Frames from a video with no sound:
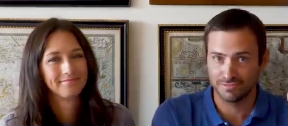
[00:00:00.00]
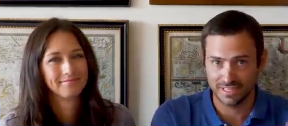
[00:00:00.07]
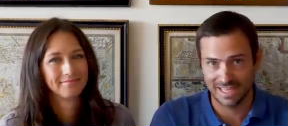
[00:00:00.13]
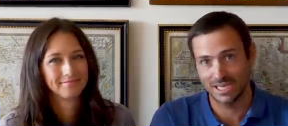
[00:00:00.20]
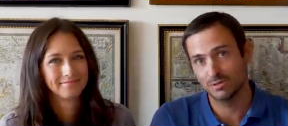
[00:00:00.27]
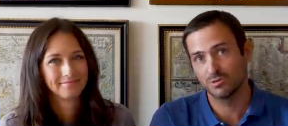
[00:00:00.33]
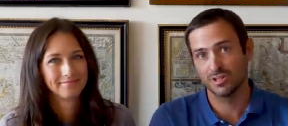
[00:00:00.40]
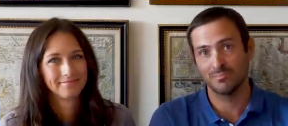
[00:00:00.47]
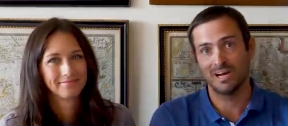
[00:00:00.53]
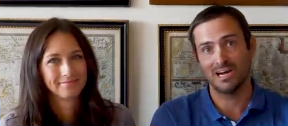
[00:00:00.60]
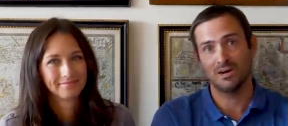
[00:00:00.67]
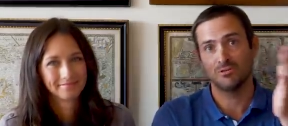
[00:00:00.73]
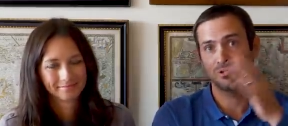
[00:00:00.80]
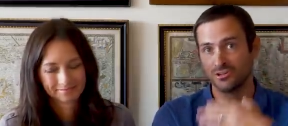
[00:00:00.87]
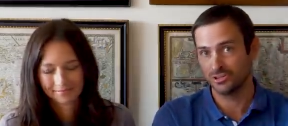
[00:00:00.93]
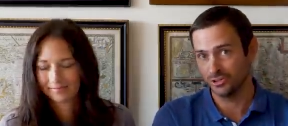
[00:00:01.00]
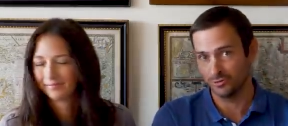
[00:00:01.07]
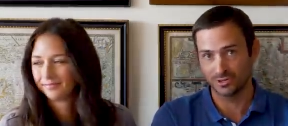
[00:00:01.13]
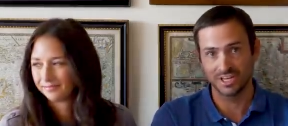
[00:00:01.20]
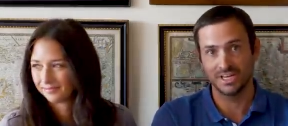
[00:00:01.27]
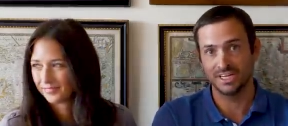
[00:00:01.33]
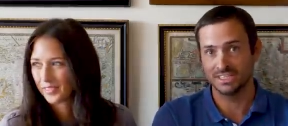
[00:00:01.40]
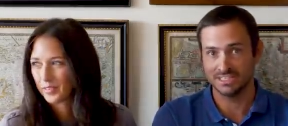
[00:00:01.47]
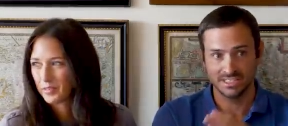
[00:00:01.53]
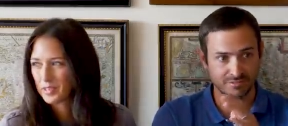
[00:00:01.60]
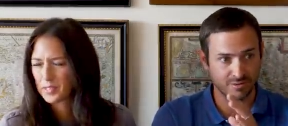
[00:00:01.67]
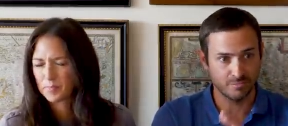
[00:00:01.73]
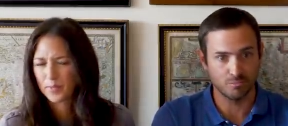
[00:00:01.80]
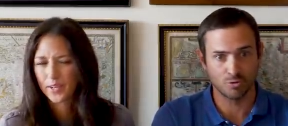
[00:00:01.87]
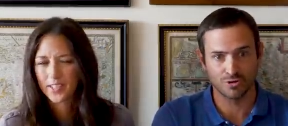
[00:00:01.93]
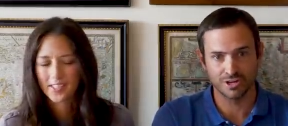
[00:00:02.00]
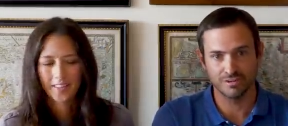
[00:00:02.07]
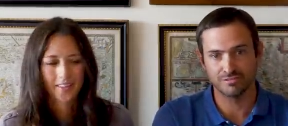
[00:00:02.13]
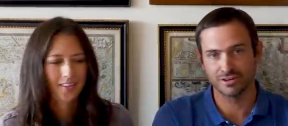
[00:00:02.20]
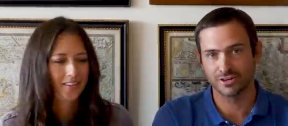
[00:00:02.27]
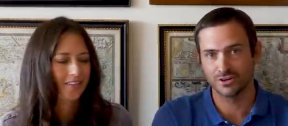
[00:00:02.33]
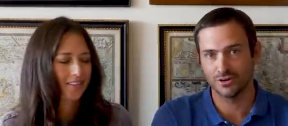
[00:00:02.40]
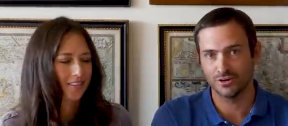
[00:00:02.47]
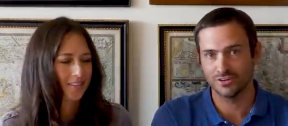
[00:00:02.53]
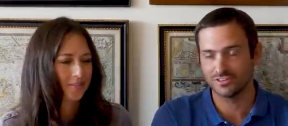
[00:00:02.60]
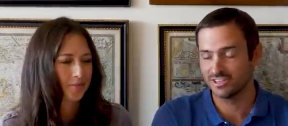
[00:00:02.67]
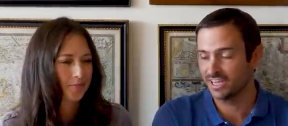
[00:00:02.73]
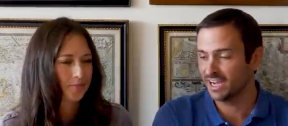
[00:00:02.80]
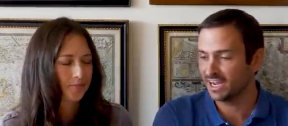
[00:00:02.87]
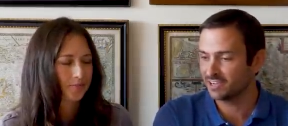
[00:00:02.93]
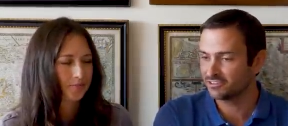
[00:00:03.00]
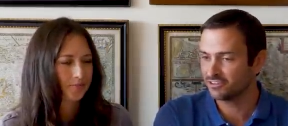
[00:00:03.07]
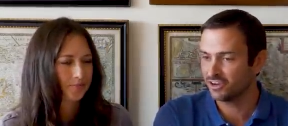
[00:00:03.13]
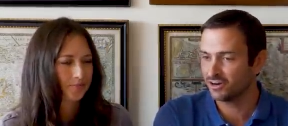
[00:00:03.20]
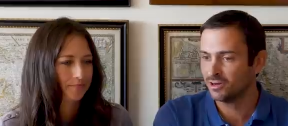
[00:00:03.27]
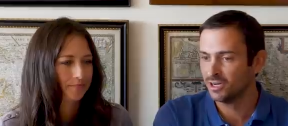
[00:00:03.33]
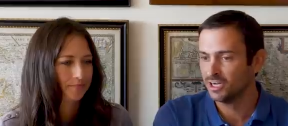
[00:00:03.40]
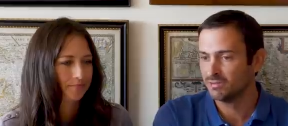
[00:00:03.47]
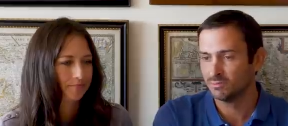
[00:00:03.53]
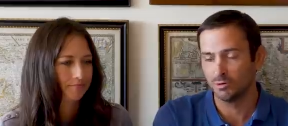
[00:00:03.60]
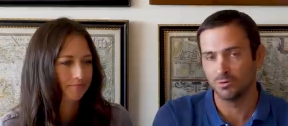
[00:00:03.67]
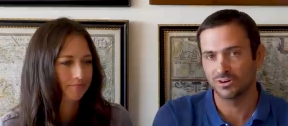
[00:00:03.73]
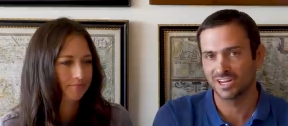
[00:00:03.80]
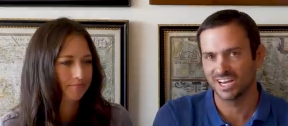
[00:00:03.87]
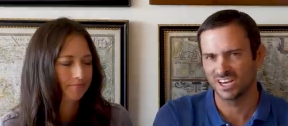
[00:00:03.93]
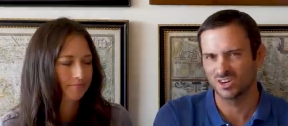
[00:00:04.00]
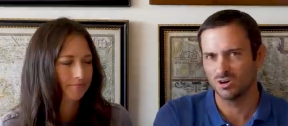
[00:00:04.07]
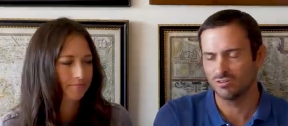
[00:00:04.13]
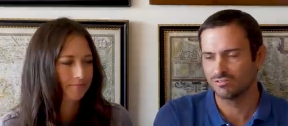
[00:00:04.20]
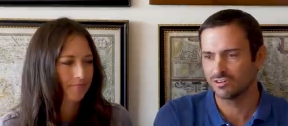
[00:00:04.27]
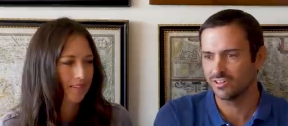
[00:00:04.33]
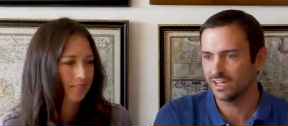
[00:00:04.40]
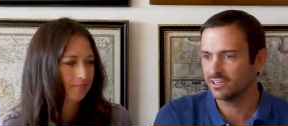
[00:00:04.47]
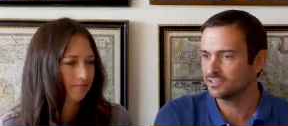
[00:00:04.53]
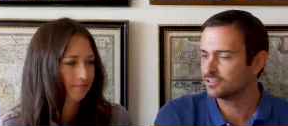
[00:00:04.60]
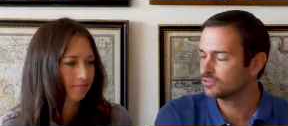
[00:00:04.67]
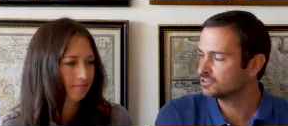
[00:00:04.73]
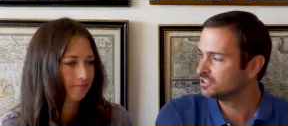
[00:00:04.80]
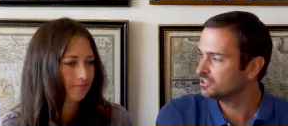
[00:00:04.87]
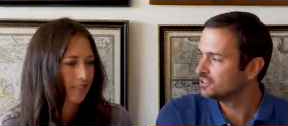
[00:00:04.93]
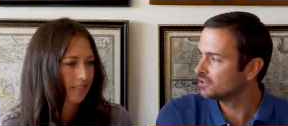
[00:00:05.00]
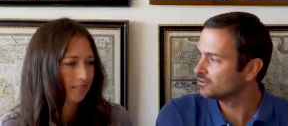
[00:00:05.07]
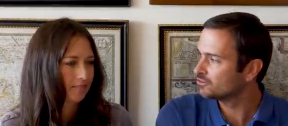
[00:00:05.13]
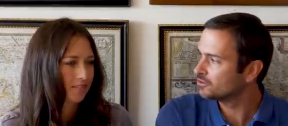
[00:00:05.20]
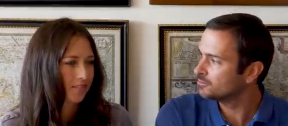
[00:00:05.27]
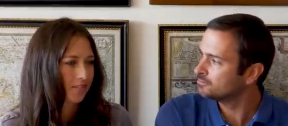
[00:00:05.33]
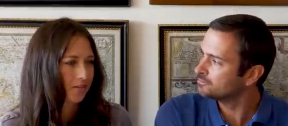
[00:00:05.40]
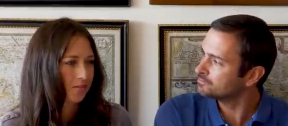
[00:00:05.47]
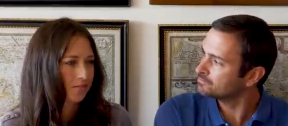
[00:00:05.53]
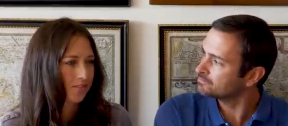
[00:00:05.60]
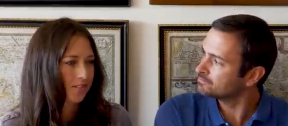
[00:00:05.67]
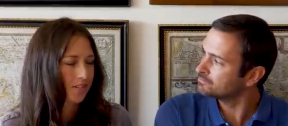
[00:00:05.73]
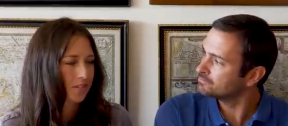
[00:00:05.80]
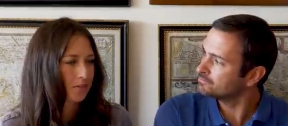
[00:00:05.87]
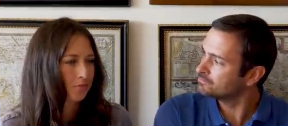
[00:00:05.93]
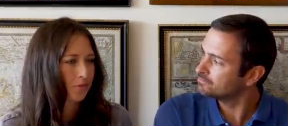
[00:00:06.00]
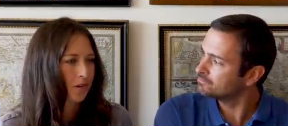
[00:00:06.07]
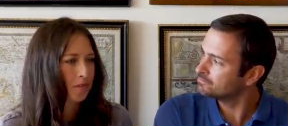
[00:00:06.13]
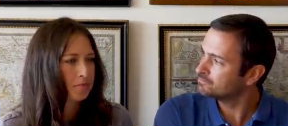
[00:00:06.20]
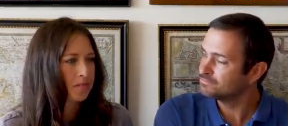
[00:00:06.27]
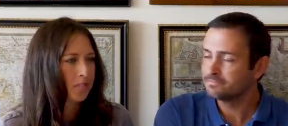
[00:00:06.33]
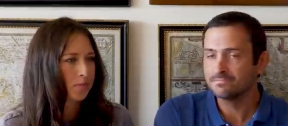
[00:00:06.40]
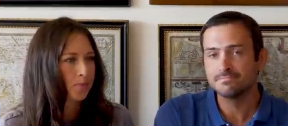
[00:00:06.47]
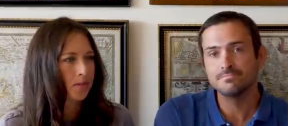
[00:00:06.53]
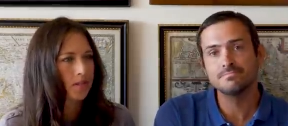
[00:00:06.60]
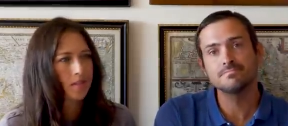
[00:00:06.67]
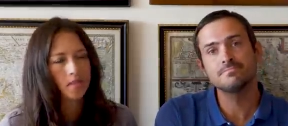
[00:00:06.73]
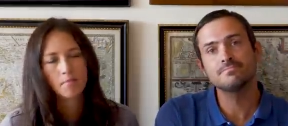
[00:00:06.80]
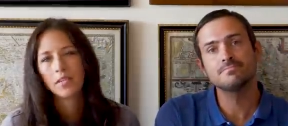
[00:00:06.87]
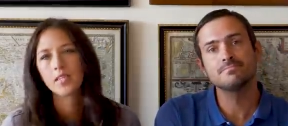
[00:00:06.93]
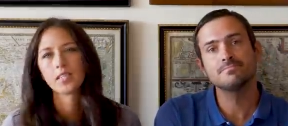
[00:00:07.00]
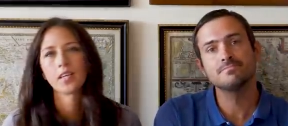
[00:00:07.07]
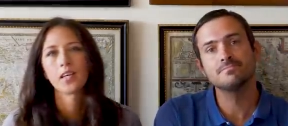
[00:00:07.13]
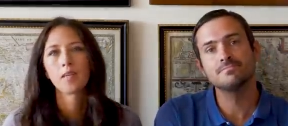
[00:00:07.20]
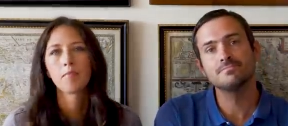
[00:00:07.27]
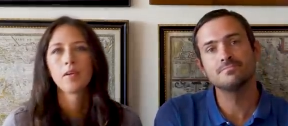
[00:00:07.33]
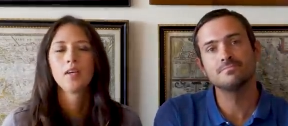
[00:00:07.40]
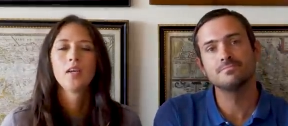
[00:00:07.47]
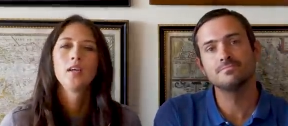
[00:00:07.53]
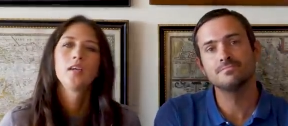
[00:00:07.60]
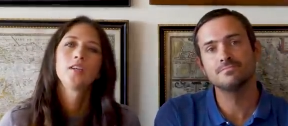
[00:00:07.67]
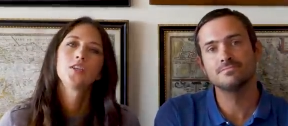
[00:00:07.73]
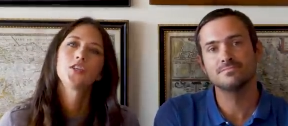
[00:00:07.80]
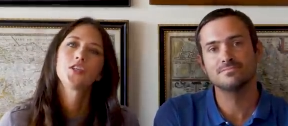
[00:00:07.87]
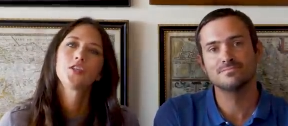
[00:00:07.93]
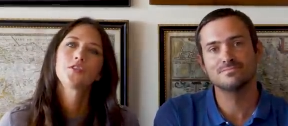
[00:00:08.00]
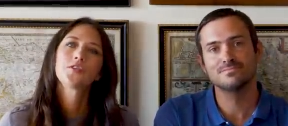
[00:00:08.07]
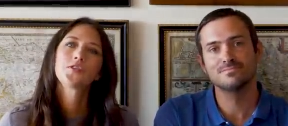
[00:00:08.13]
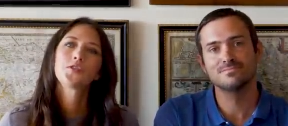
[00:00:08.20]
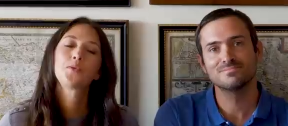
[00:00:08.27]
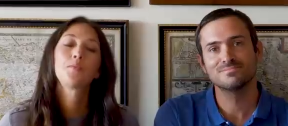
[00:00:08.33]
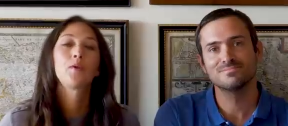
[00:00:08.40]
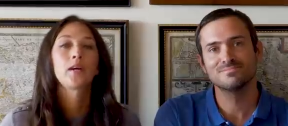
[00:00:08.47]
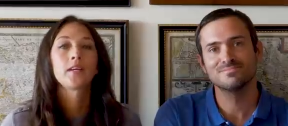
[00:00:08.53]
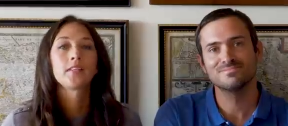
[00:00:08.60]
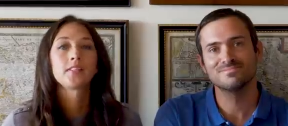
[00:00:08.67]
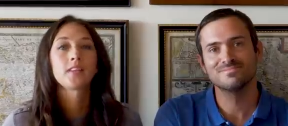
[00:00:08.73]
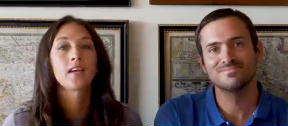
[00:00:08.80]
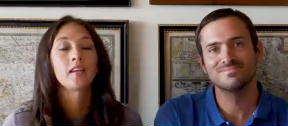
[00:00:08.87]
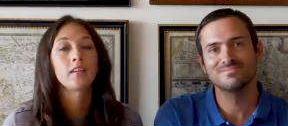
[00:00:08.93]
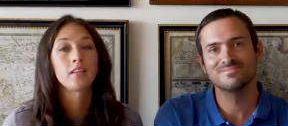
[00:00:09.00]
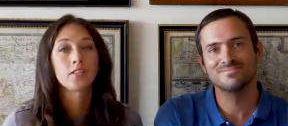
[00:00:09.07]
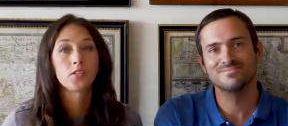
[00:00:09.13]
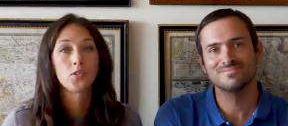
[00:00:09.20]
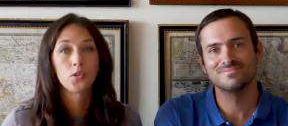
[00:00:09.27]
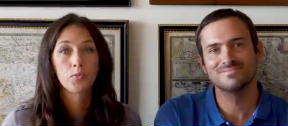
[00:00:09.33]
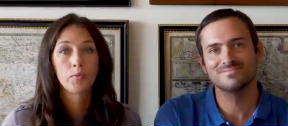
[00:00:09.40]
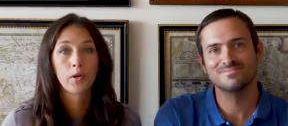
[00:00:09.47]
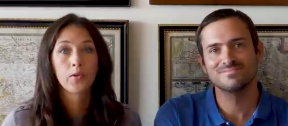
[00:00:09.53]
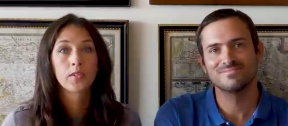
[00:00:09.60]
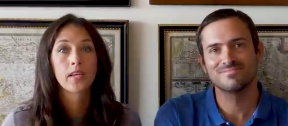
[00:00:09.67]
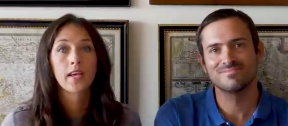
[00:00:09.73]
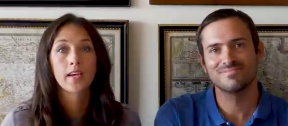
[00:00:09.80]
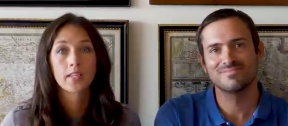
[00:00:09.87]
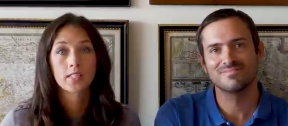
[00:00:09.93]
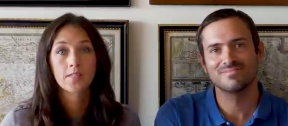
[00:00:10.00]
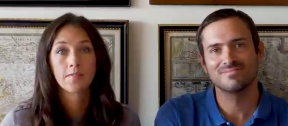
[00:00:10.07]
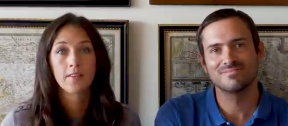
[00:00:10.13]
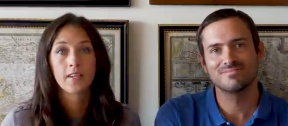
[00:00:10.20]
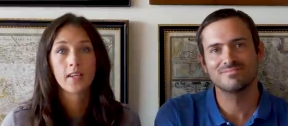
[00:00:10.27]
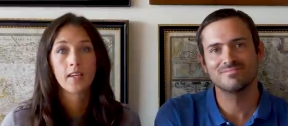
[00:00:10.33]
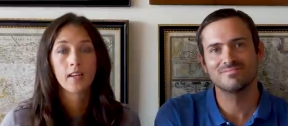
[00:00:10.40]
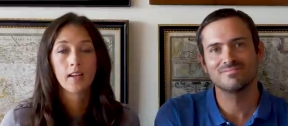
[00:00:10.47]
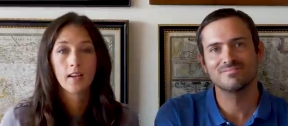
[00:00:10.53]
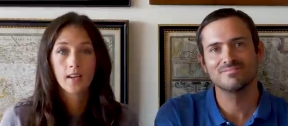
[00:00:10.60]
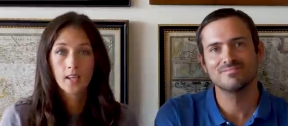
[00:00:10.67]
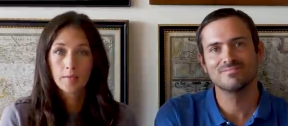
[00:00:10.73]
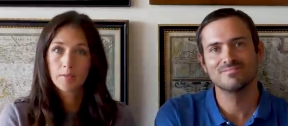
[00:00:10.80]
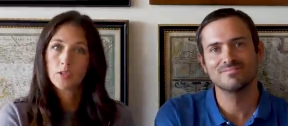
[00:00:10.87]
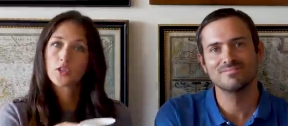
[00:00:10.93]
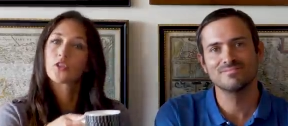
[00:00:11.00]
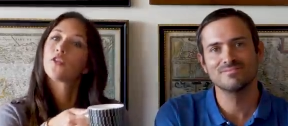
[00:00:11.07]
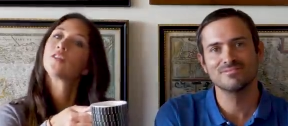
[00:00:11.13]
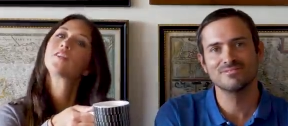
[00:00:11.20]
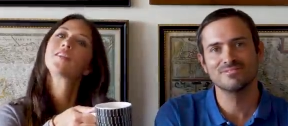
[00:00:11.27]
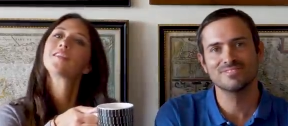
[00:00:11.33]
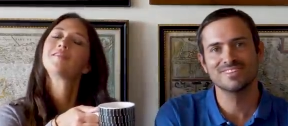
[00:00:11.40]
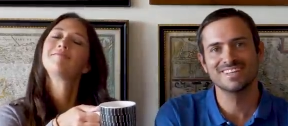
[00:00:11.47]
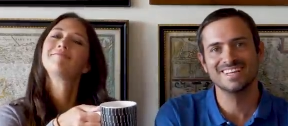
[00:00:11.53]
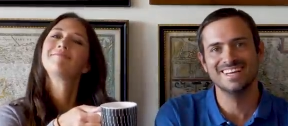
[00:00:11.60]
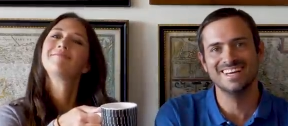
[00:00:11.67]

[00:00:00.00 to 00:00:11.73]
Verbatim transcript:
Speaker 1: Flying with them out of the UK is even more difficult. Hard. Yeah, so, but we'll kind of go for that, those details okay. too. So
Speaker 2: stay tuned for updates. But in the meantime, cheers to Bryce and his new boat, SV Lebensgut.